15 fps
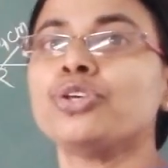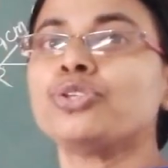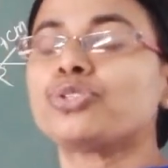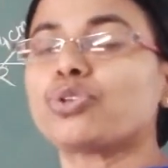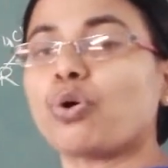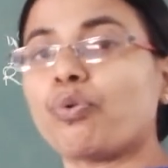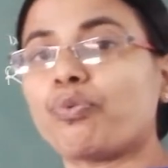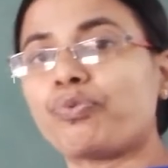
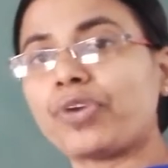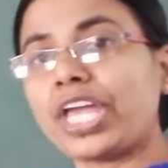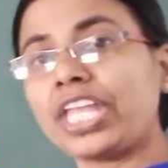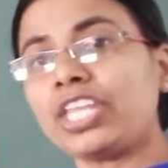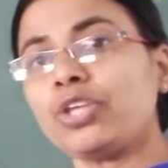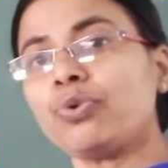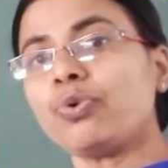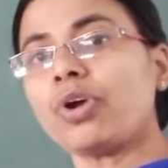So
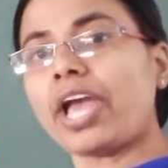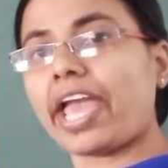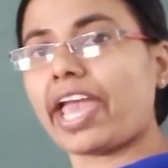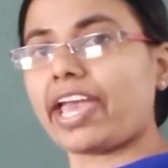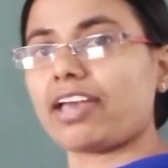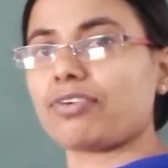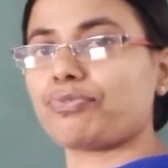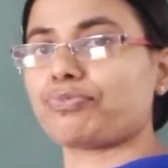when you
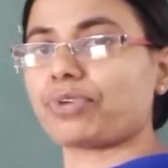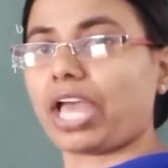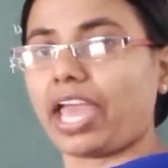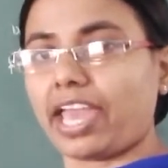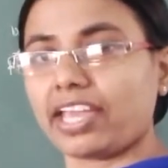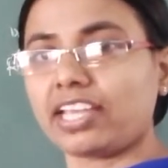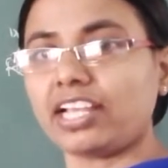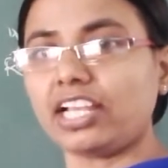have
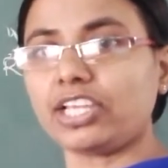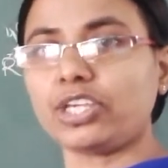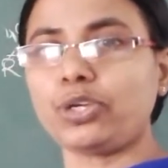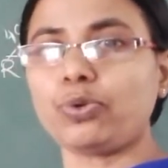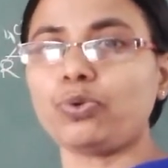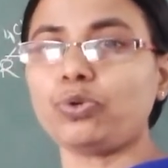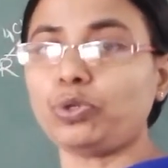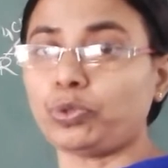angle
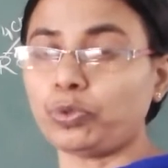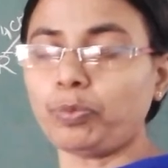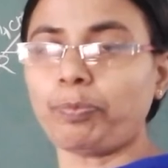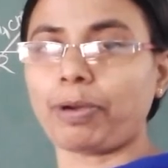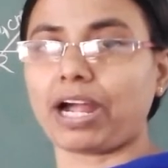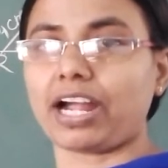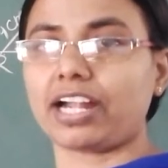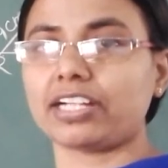Q two
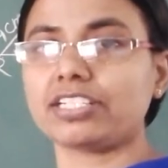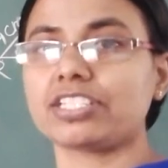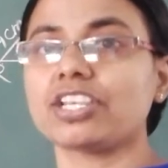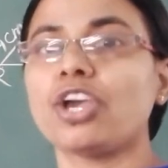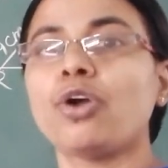parts,